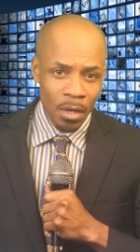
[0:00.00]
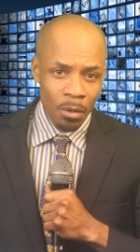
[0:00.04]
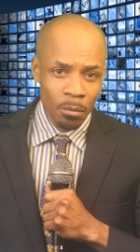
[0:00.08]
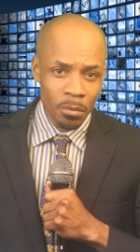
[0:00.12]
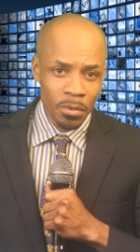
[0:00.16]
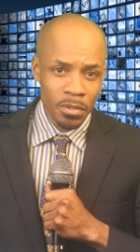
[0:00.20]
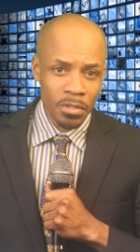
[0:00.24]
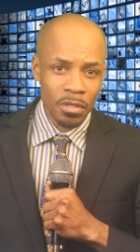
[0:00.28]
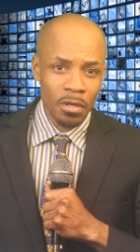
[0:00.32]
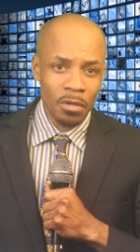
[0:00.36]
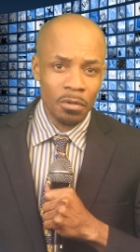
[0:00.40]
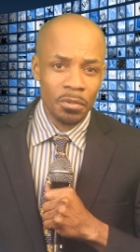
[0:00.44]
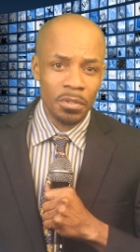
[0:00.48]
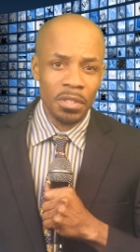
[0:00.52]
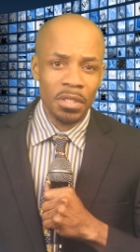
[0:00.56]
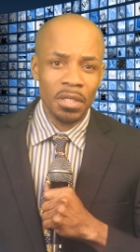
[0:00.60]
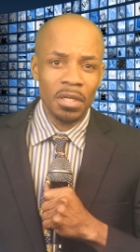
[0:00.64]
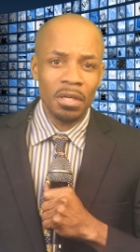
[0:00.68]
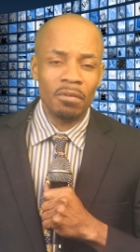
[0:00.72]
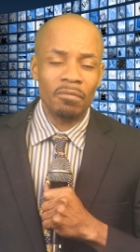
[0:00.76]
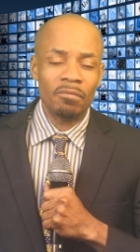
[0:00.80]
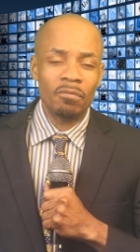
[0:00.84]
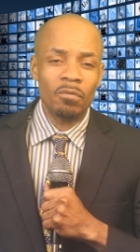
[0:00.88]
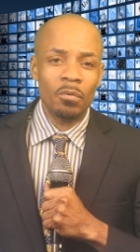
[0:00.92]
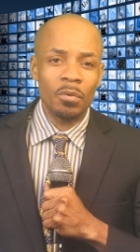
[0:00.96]
resulting
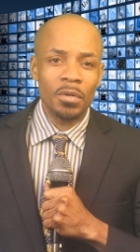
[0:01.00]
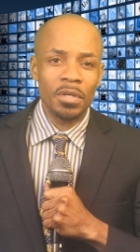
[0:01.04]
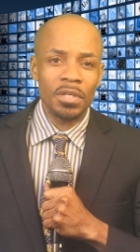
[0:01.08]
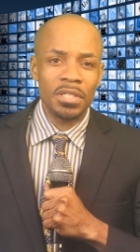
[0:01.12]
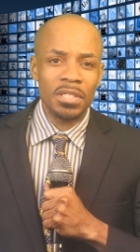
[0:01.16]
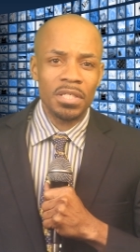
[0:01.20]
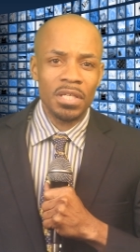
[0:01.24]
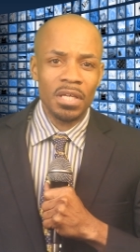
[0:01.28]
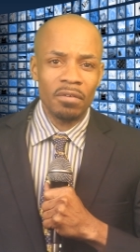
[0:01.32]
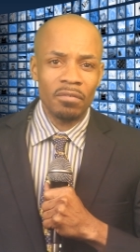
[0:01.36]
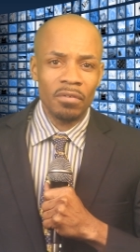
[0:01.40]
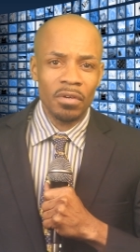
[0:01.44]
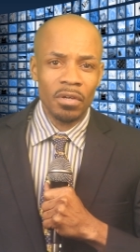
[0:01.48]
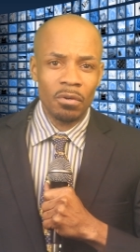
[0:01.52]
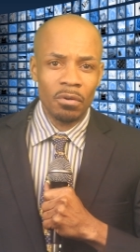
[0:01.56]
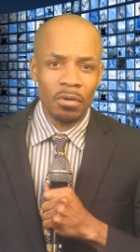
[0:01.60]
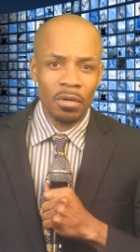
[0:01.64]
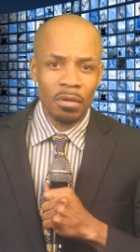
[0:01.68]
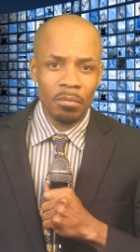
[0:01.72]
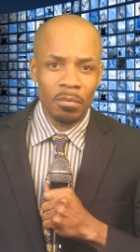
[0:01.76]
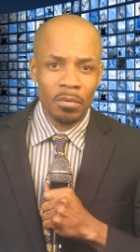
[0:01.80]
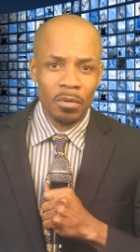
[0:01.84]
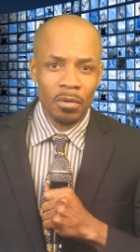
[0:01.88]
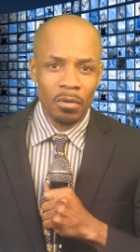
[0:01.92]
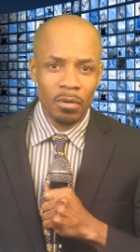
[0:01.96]
in 47
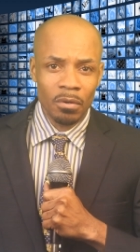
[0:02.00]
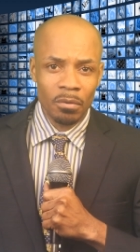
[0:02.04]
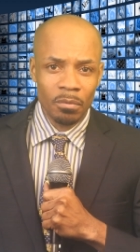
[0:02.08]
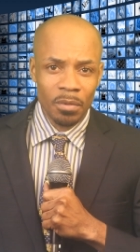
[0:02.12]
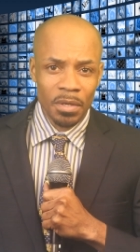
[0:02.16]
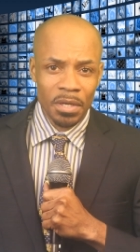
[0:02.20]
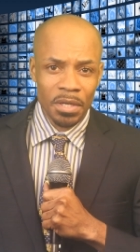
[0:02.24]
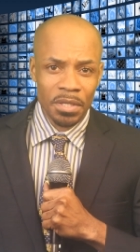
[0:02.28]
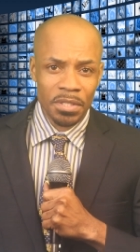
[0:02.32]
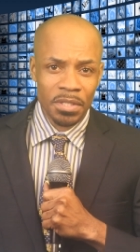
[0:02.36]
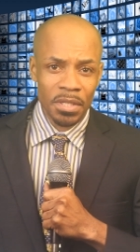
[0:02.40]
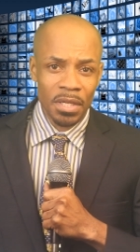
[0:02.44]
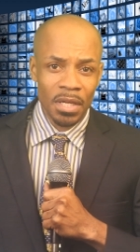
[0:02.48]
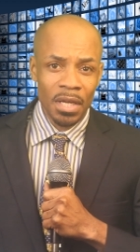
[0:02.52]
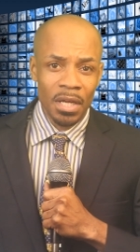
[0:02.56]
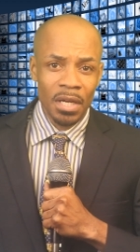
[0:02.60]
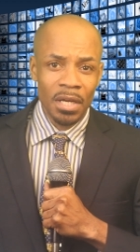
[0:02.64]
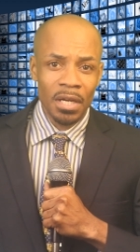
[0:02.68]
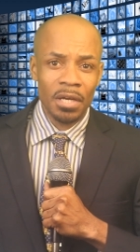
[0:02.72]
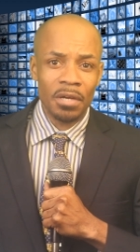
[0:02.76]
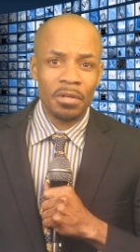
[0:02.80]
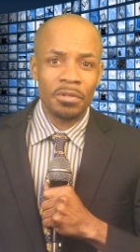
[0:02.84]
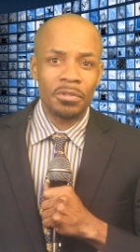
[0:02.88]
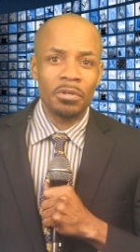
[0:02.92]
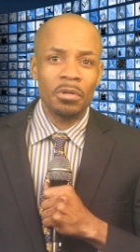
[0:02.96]
criminal arrests.
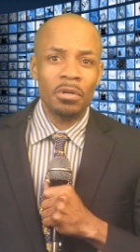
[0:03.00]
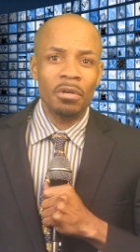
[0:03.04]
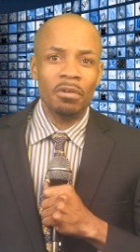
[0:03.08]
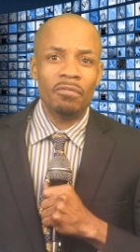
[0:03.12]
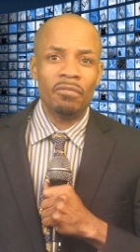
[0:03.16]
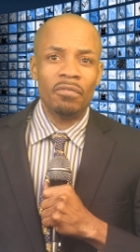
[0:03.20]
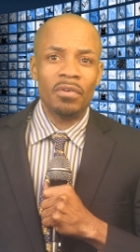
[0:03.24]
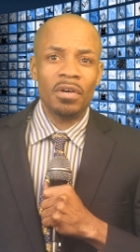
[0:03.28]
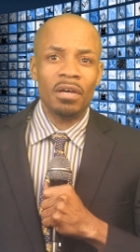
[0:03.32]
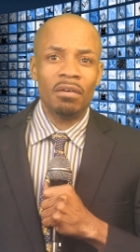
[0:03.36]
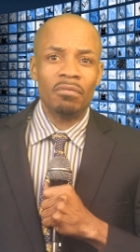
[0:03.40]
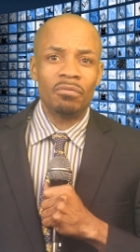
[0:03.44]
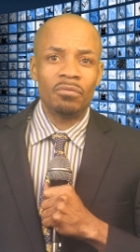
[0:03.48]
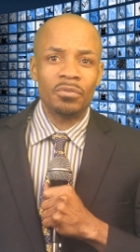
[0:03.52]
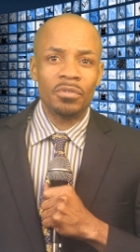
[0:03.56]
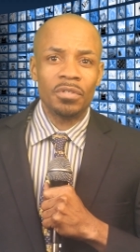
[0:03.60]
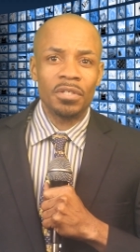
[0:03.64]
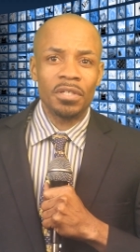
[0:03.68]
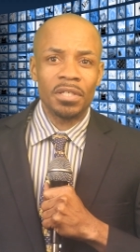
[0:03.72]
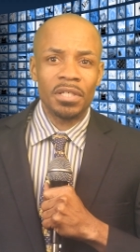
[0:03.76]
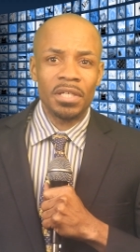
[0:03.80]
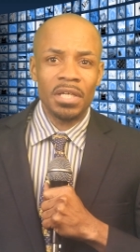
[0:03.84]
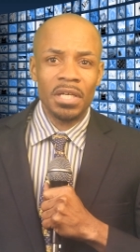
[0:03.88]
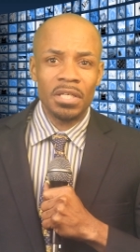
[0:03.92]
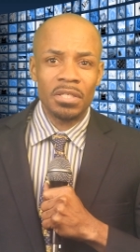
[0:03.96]
Now, 35
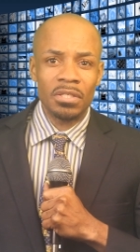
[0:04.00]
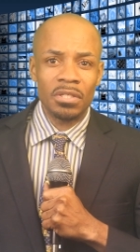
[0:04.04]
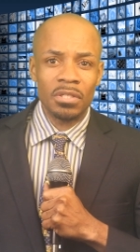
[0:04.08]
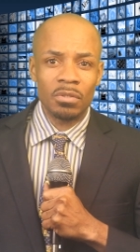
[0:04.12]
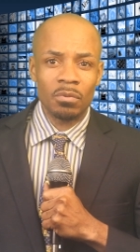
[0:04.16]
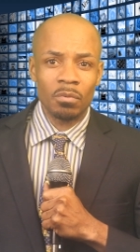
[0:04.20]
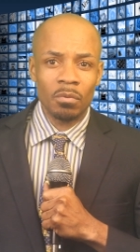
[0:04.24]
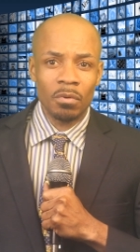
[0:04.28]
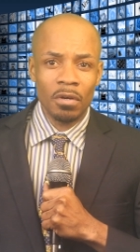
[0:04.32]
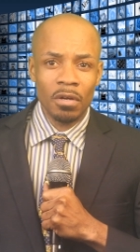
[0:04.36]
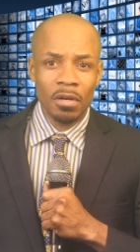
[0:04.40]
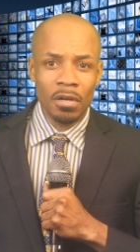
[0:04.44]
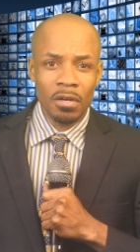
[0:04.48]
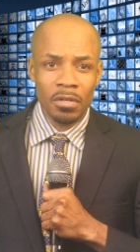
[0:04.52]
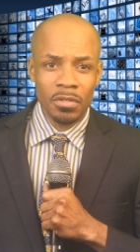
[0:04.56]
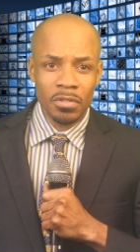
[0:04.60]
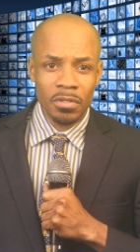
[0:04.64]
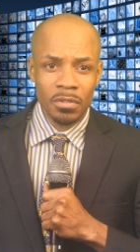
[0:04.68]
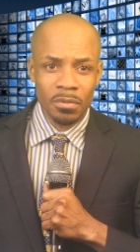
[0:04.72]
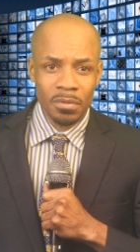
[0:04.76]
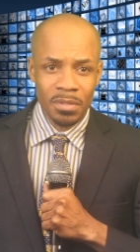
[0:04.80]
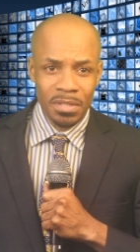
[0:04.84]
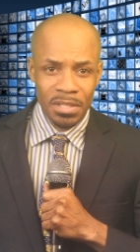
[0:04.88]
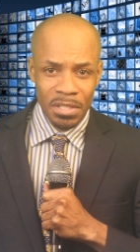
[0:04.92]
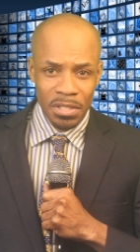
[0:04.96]
drug cases were
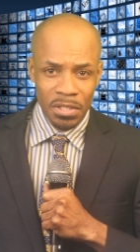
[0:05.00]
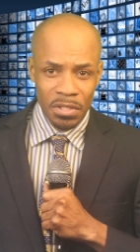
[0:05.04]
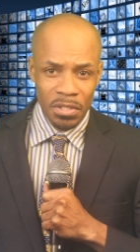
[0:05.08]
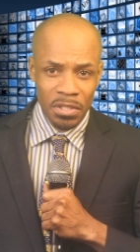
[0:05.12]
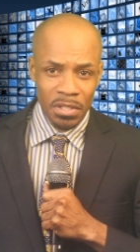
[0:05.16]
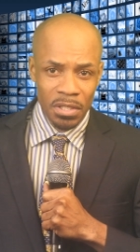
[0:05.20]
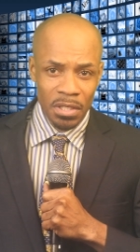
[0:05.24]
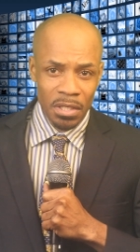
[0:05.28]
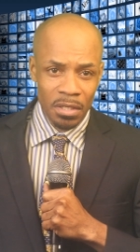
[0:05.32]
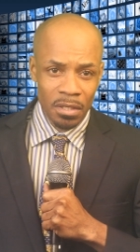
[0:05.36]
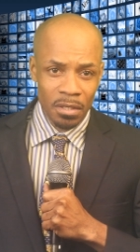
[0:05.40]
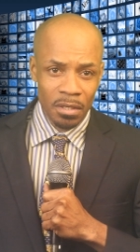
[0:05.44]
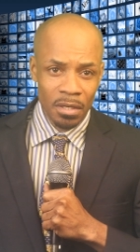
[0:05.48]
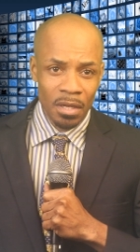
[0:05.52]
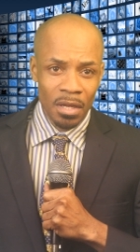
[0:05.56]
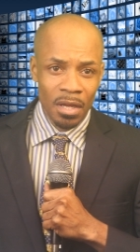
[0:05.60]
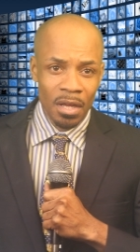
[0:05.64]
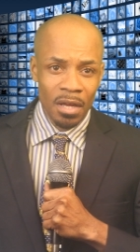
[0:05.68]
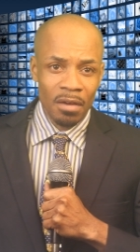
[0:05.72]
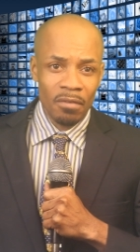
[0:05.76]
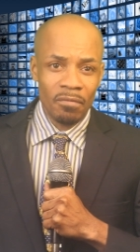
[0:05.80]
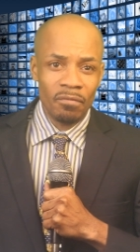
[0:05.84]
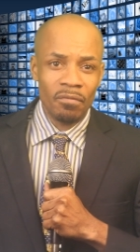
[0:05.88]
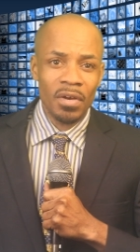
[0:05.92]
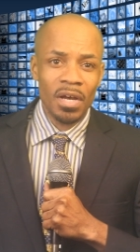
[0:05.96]
also initiated.
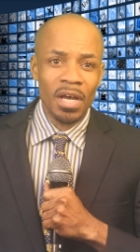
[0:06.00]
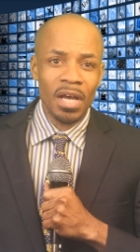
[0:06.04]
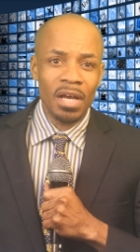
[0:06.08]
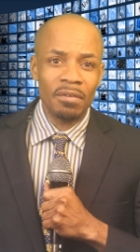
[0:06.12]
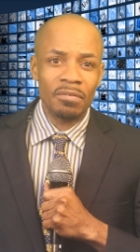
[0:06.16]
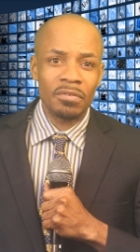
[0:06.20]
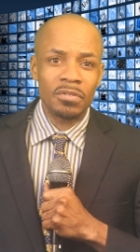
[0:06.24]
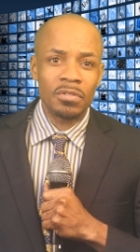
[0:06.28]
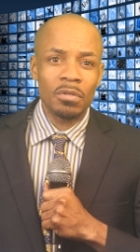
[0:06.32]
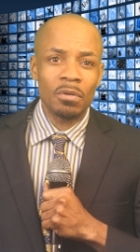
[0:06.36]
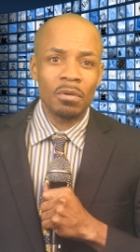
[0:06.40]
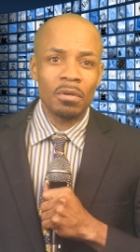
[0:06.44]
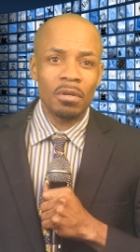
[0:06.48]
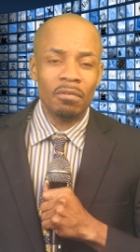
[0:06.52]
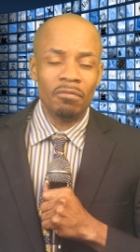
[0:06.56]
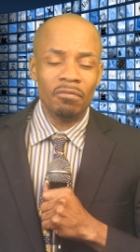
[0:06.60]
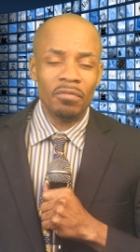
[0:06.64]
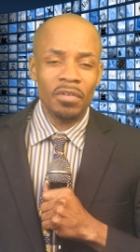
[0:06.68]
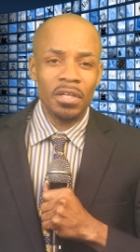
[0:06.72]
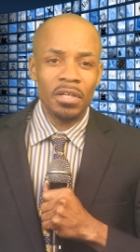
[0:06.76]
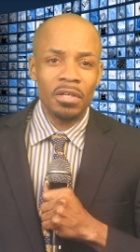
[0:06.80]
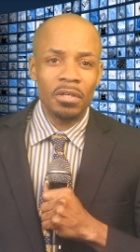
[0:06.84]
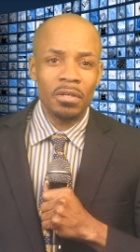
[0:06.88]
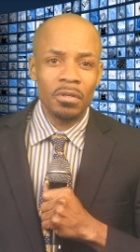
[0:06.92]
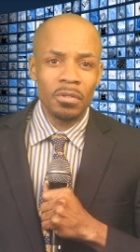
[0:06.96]
Five stolen
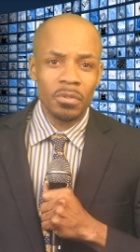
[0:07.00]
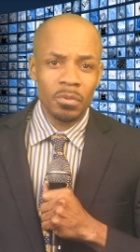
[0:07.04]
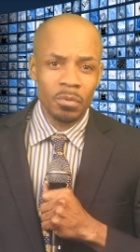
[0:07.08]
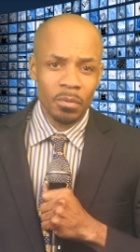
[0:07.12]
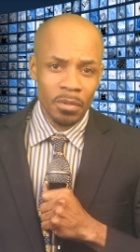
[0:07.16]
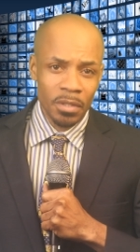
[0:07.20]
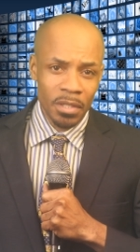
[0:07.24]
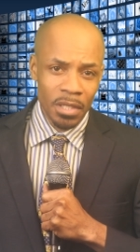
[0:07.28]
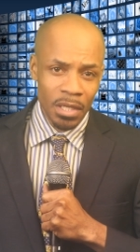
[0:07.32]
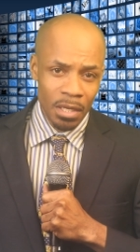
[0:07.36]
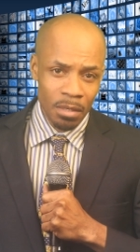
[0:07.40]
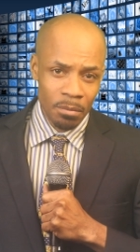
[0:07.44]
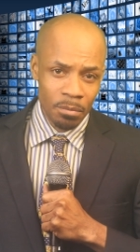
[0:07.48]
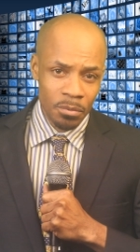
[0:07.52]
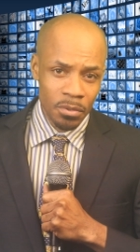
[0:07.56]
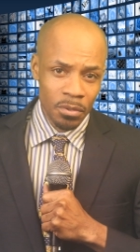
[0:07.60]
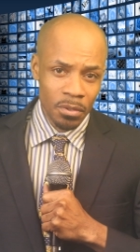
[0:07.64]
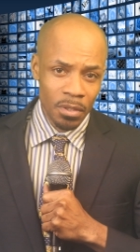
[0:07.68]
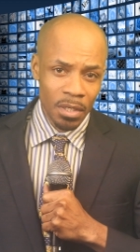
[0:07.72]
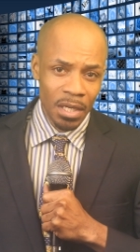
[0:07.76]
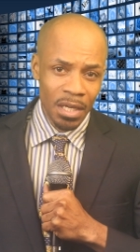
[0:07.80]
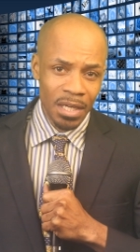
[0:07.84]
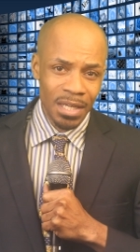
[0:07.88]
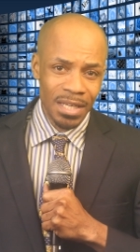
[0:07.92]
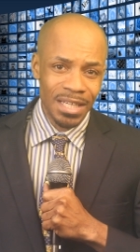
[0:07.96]
vehicles were
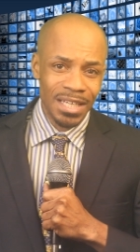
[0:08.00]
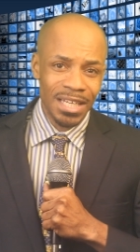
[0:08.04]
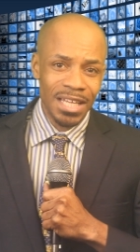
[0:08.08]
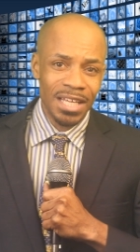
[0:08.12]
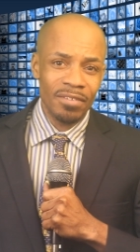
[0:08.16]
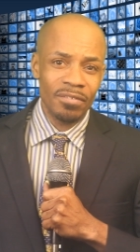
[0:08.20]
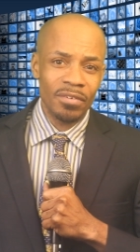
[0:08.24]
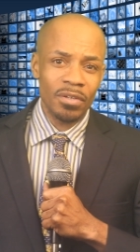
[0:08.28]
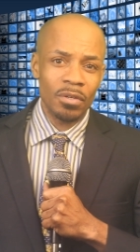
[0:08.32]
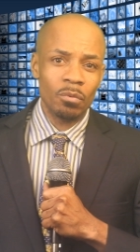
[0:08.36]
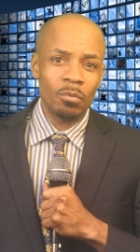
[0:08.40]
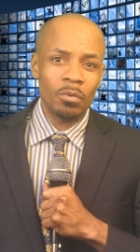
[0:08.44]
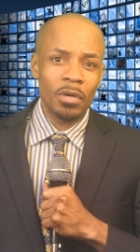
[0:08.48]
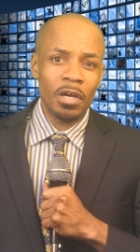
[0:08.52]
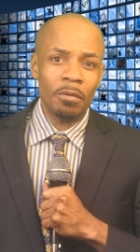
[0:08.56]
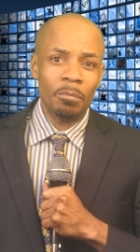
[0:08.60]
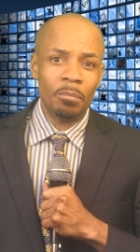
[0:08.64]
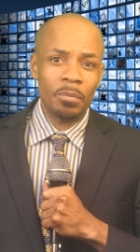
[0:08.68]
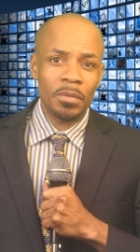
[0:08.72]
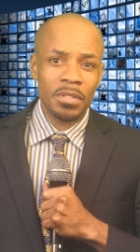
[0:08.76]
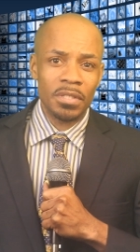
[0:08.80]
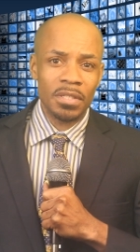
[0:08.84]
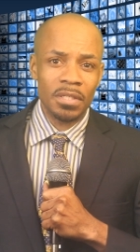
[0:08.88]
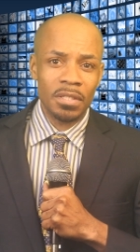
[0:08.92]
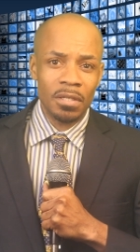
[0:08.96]
captured, and 11
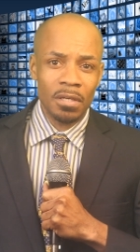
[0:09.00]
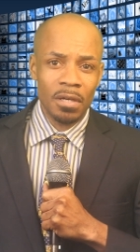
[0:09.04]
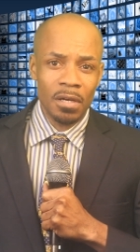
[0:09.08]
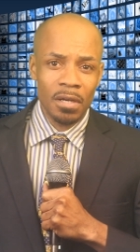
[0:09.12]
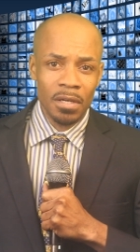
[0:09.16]
weapons,